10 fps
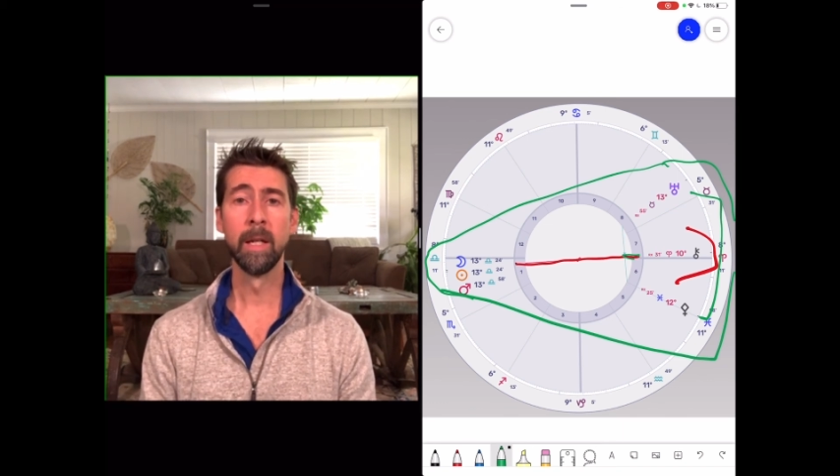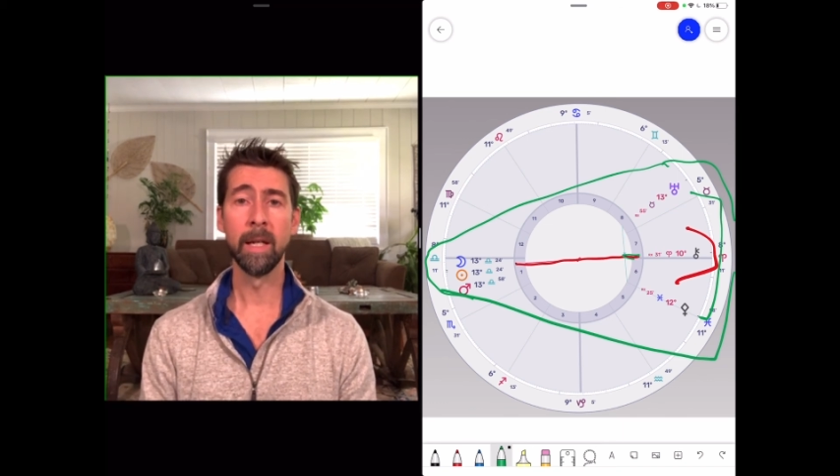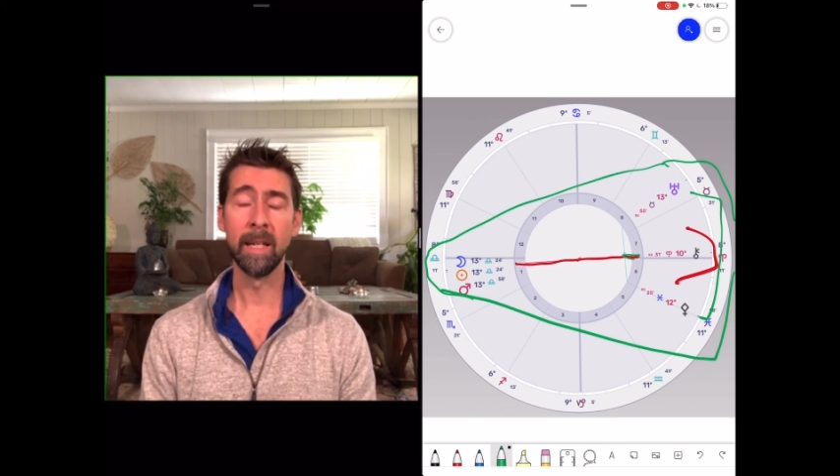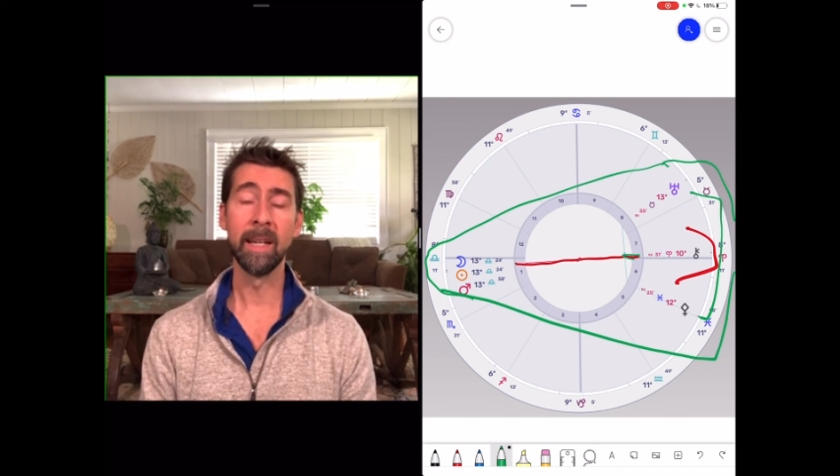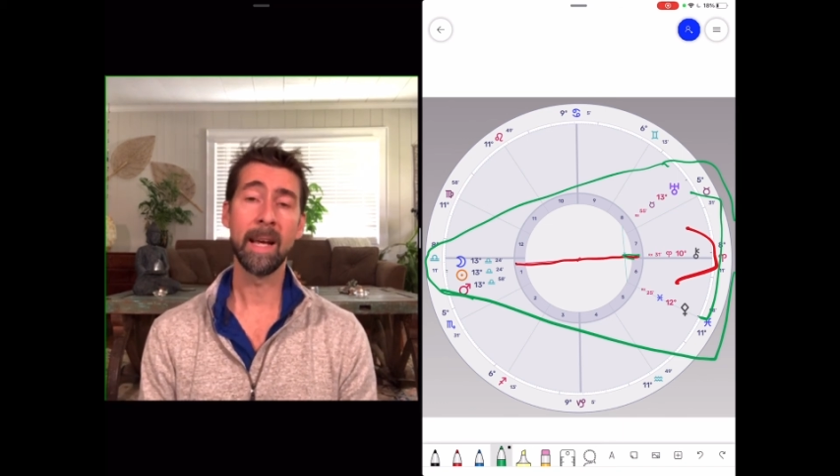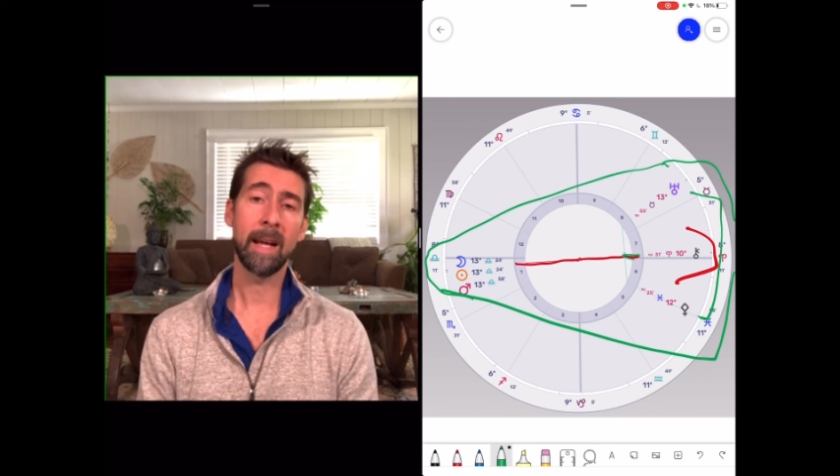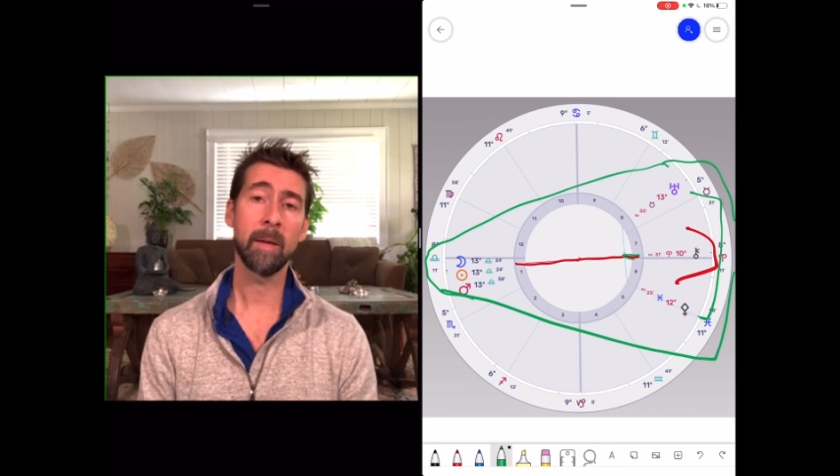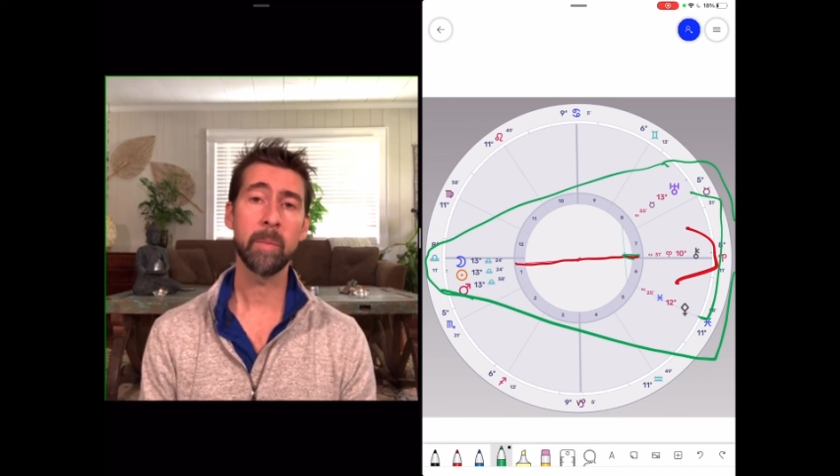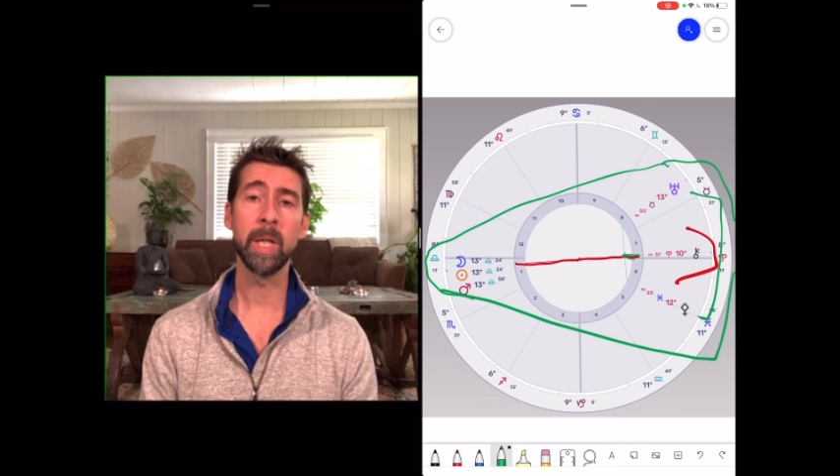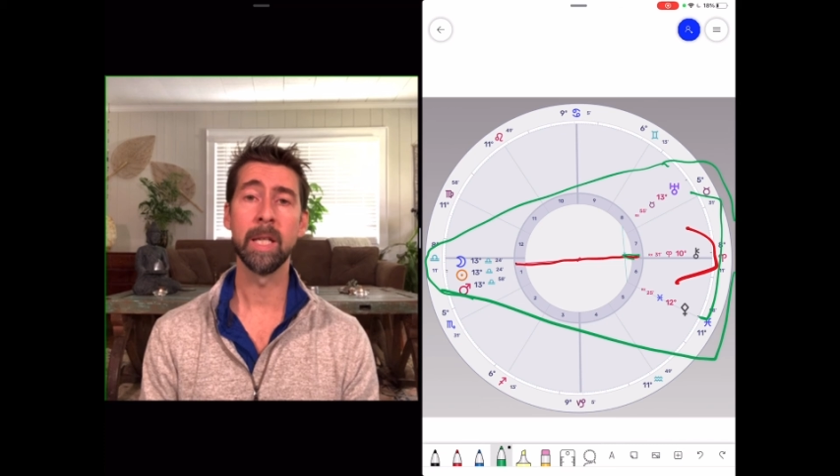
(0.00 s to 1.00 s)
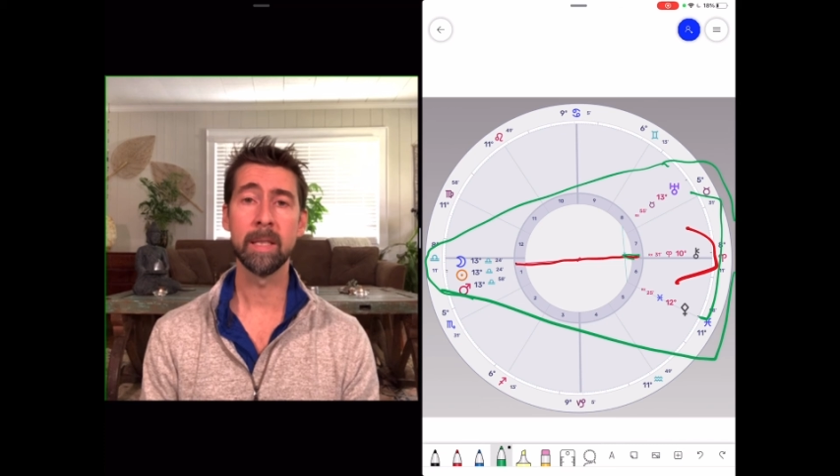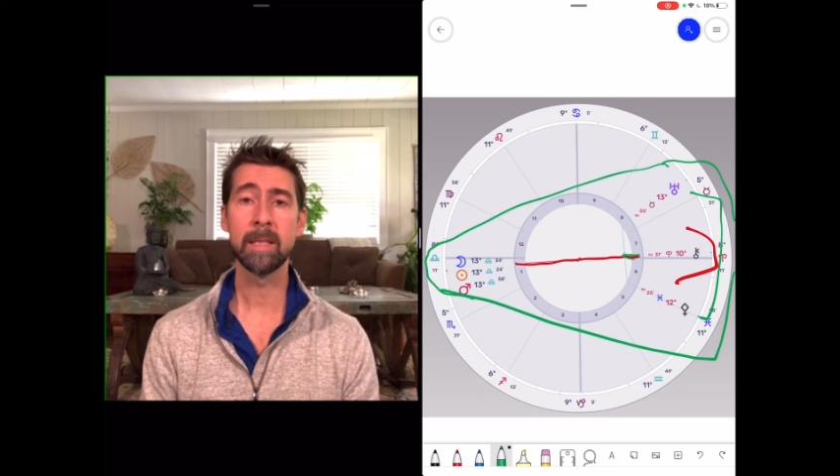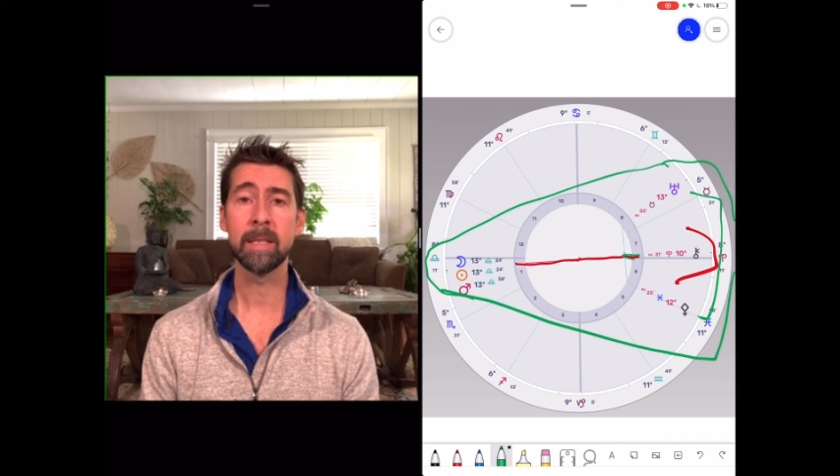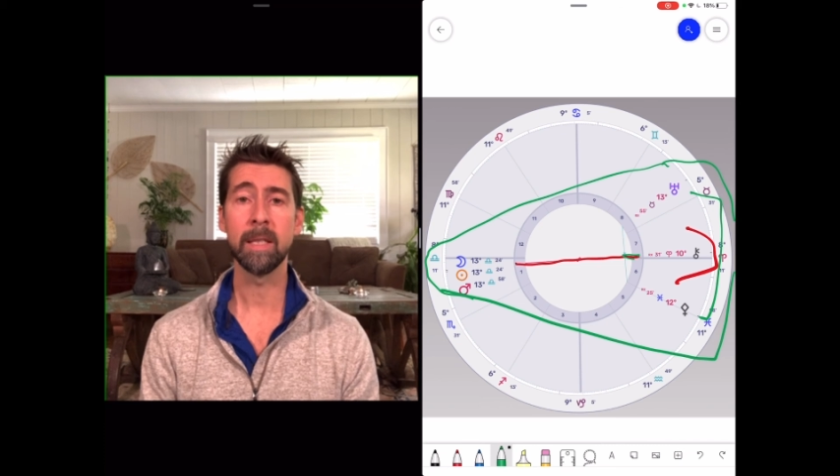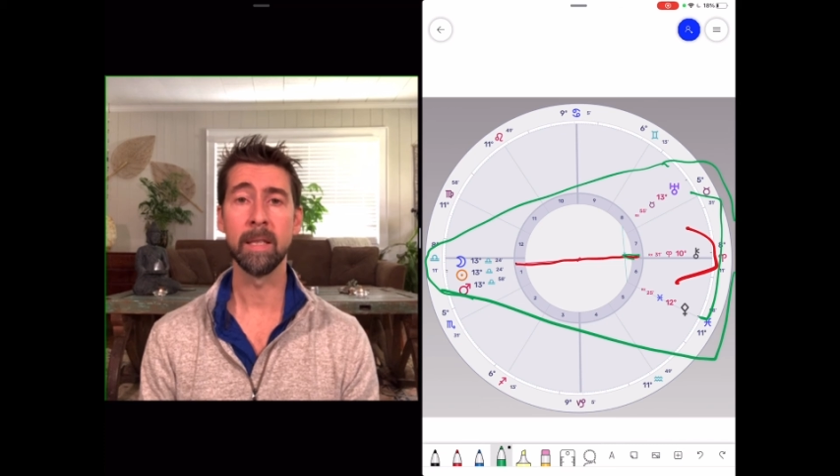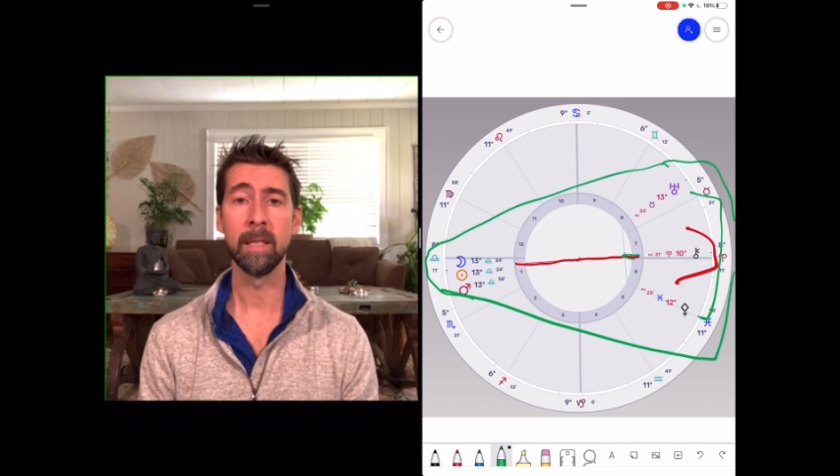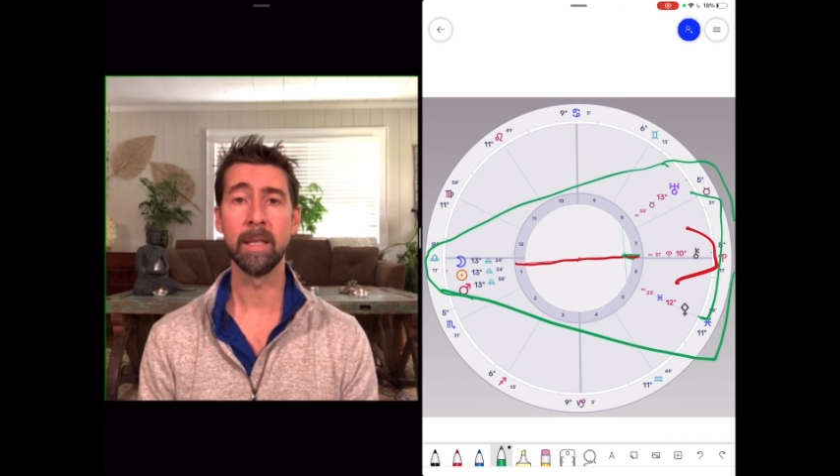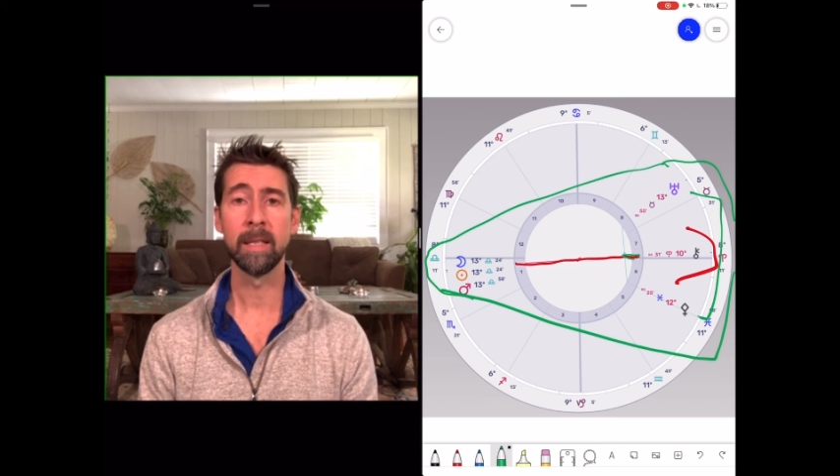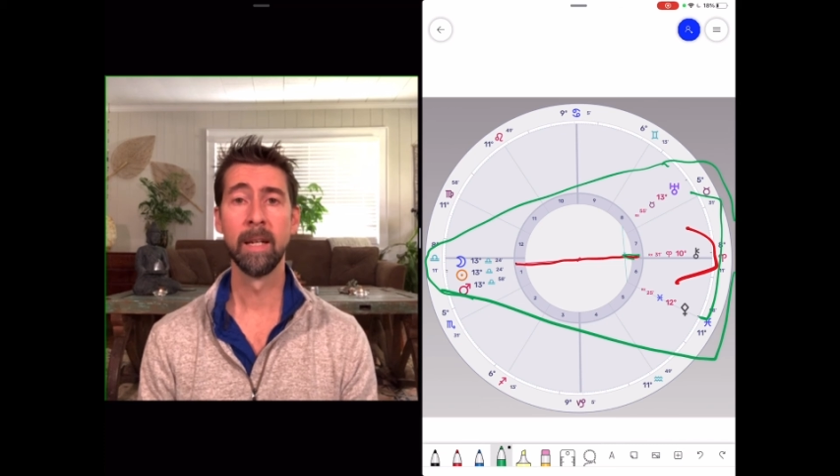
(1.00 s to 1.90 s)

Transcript: and happiness, and